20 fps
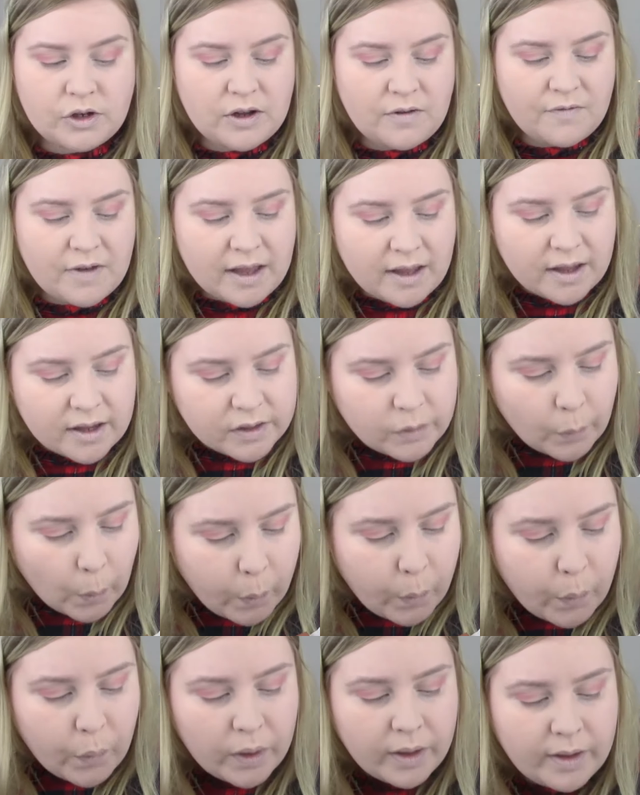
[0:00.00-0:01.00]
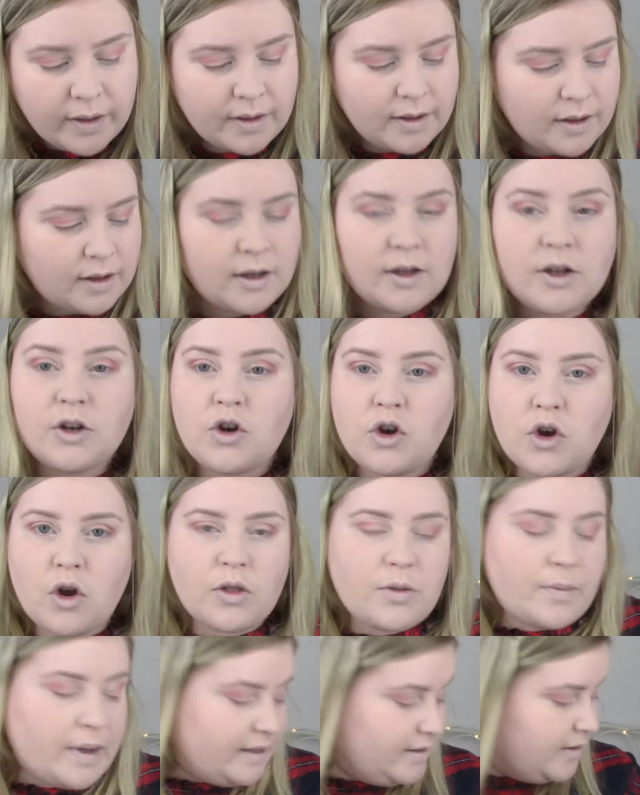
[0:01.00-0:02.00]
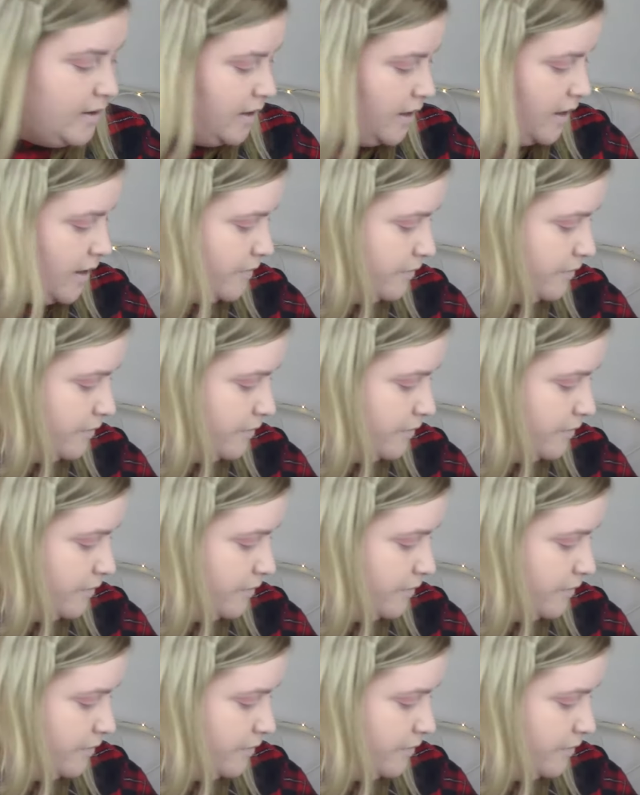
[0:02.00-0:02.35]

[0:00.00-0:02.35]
your fingers, not the best idea.